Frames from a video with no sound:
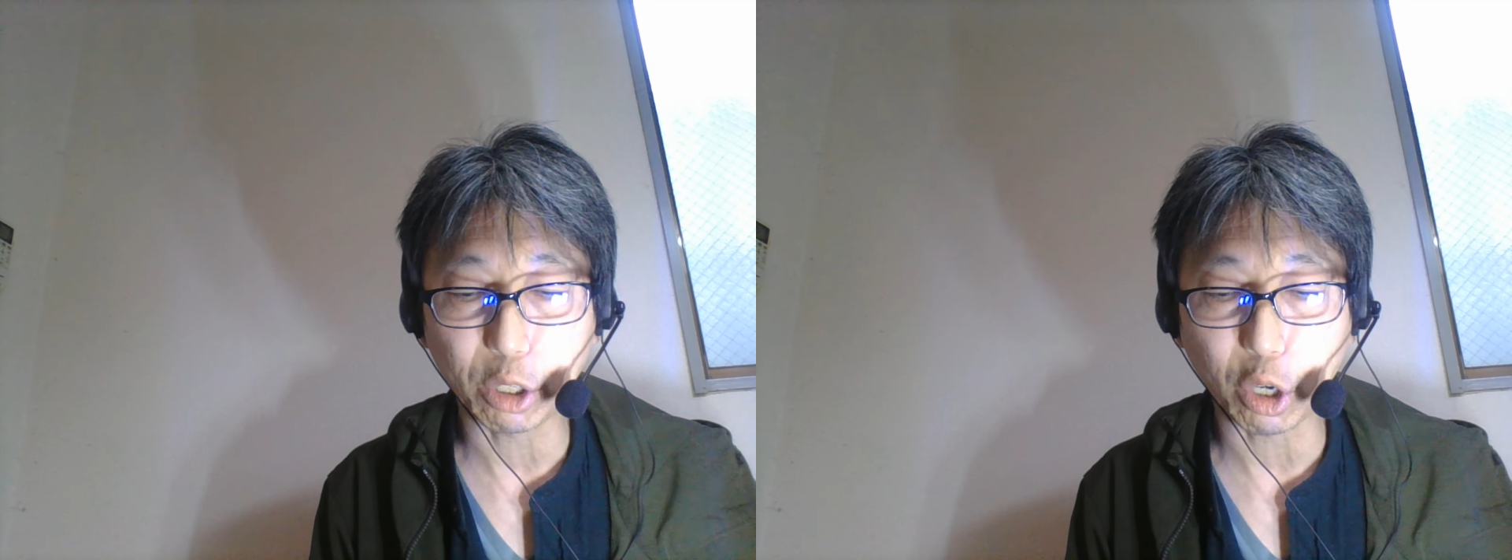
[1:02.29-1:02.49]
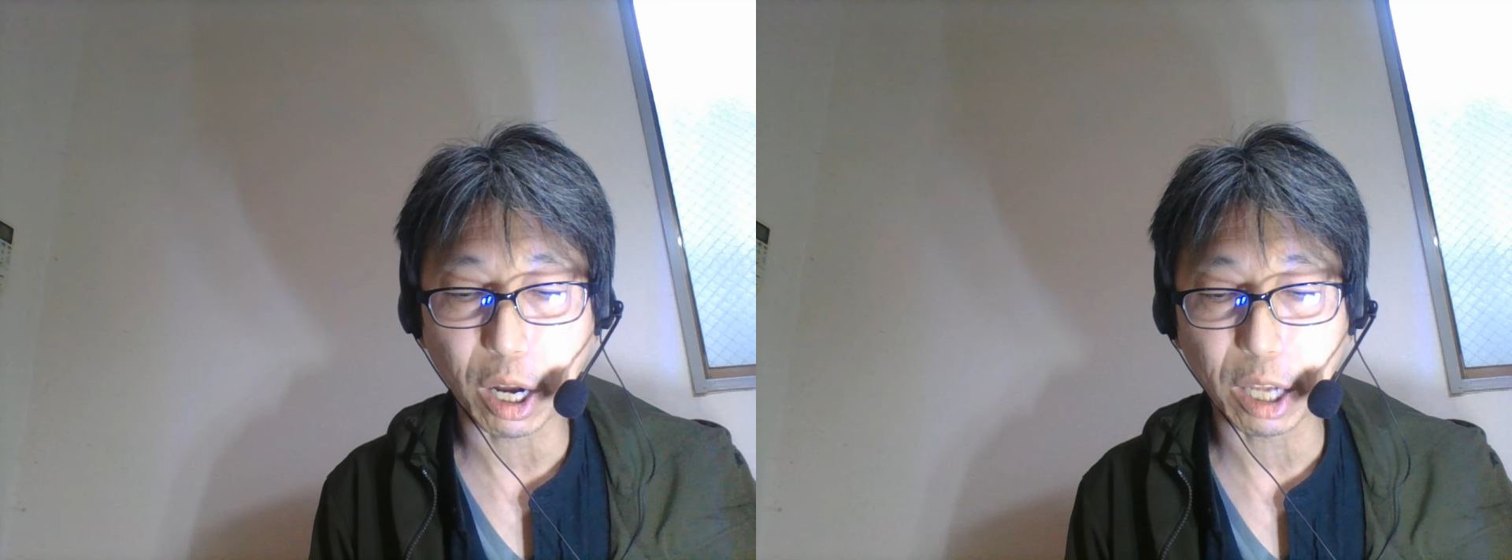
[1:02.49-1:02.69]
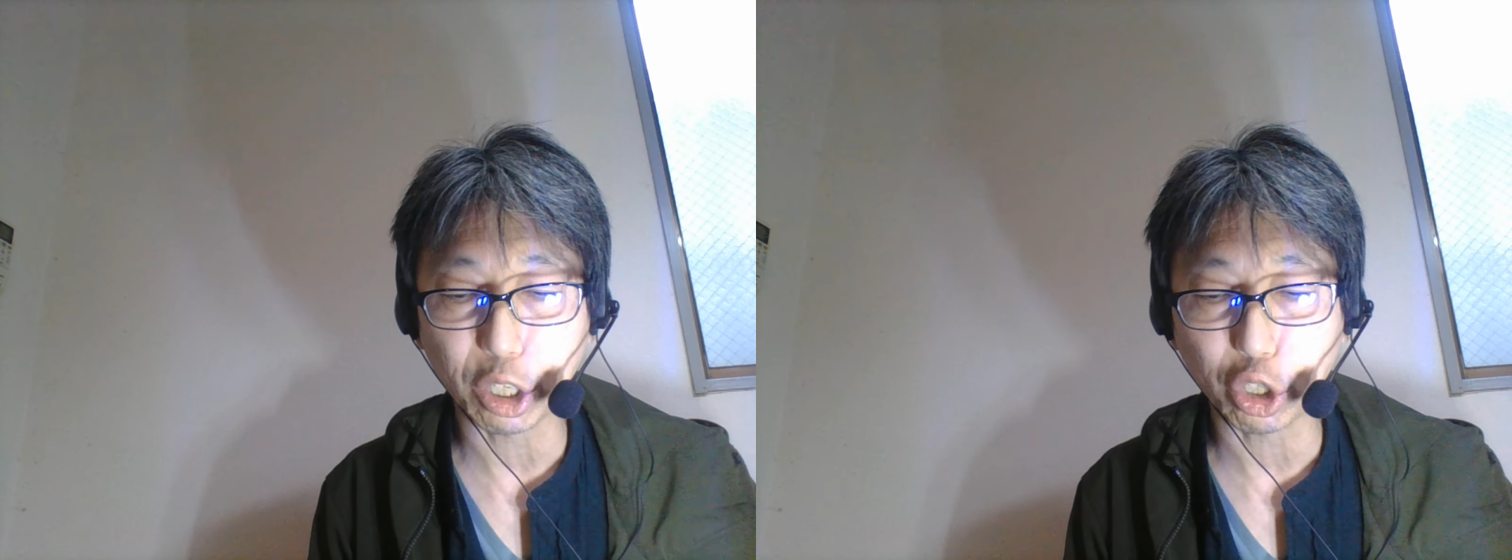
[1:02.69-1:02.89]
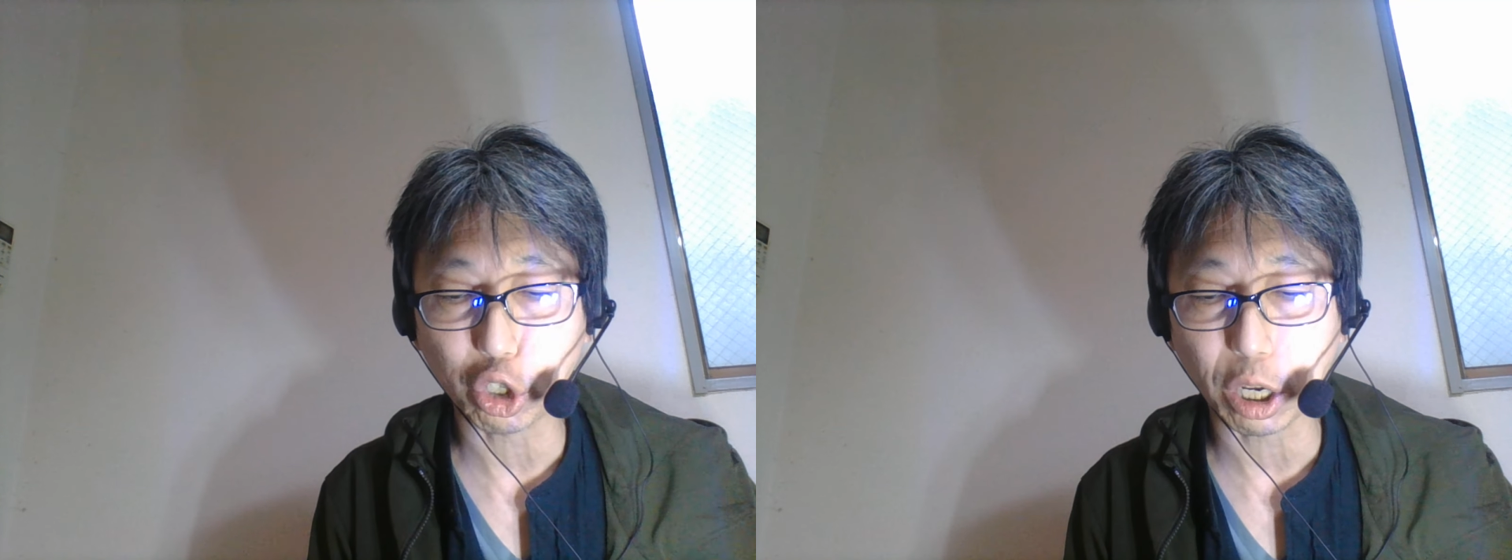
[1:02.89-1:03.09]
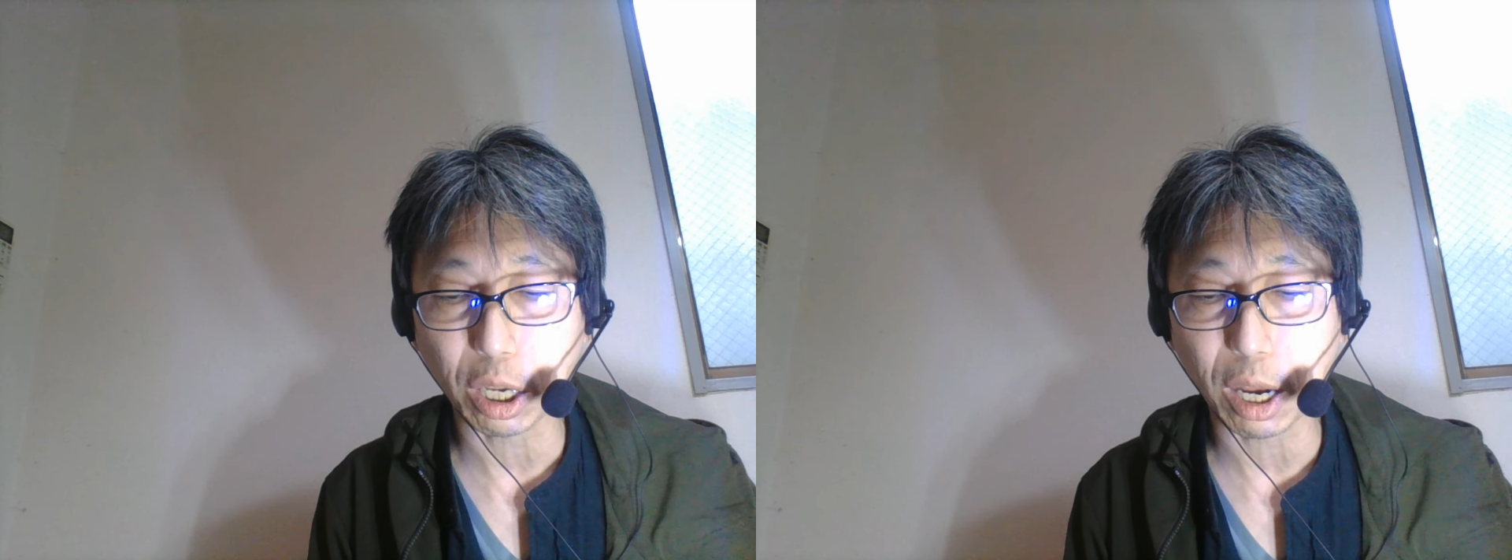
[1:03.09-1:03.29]

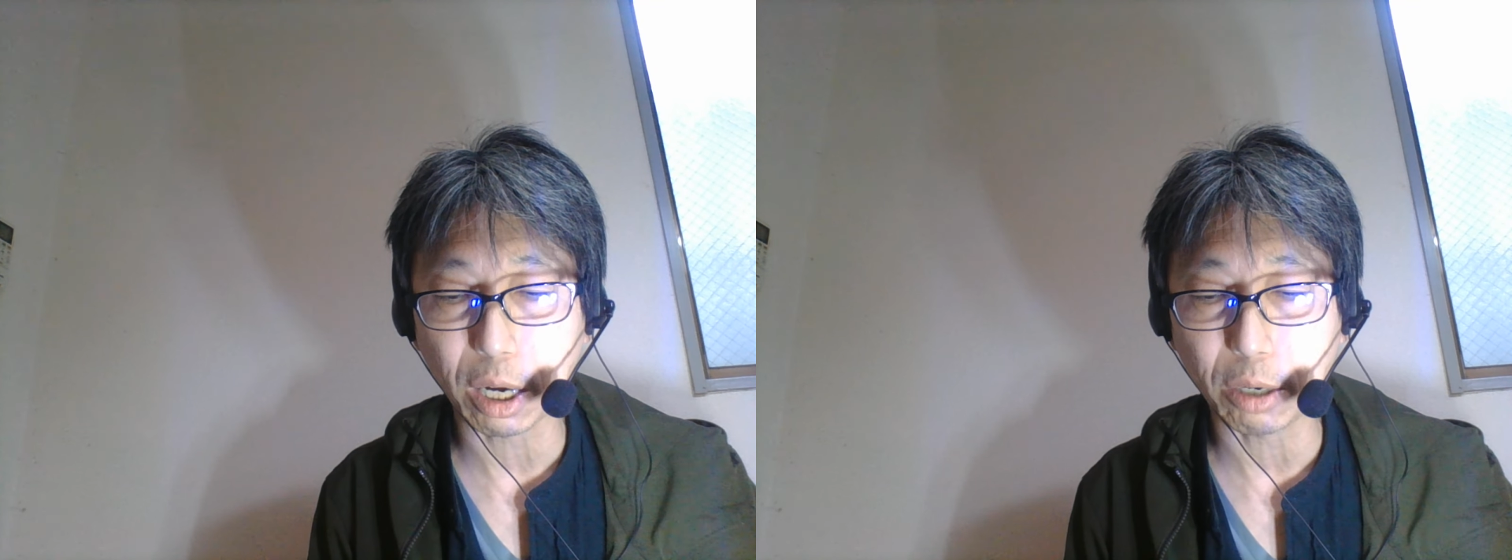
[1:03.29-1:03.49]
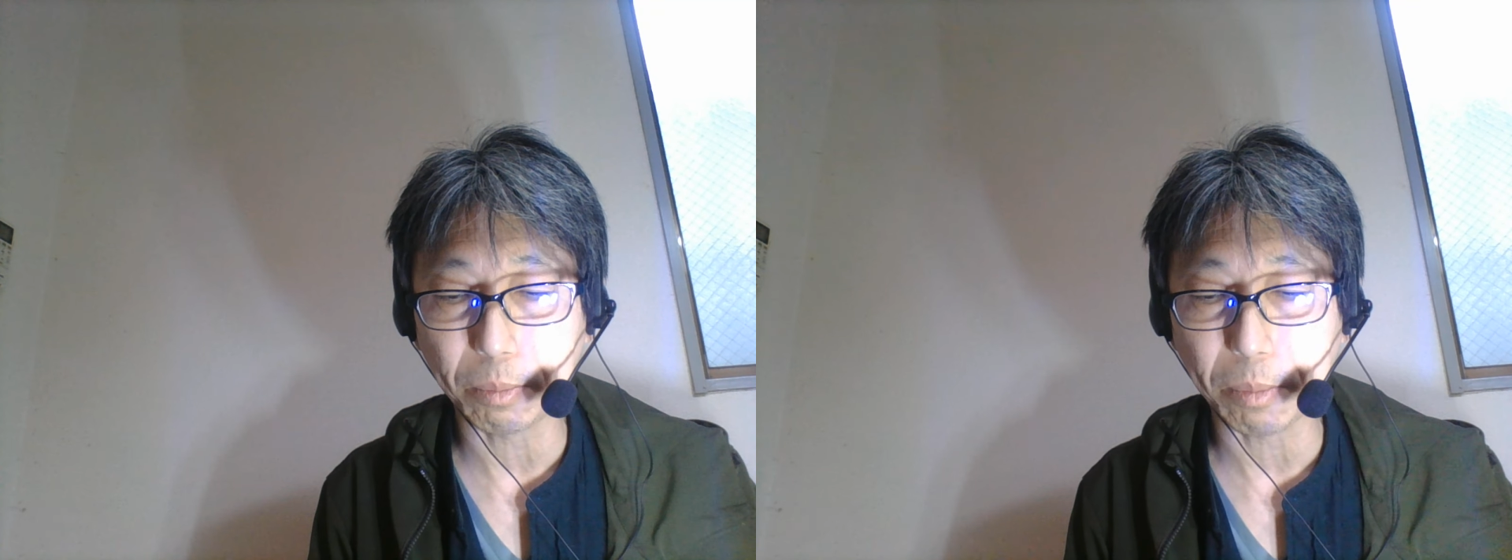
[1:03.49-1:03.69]
traditional